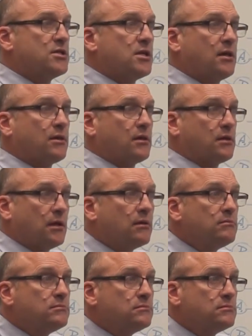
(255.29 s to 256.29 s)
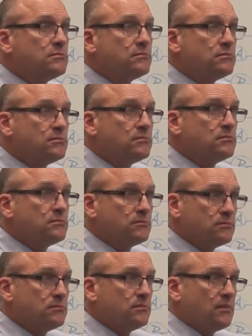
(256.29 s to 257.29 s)
shut the thing.
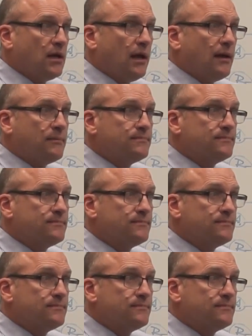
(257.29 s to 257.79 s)
Yeah?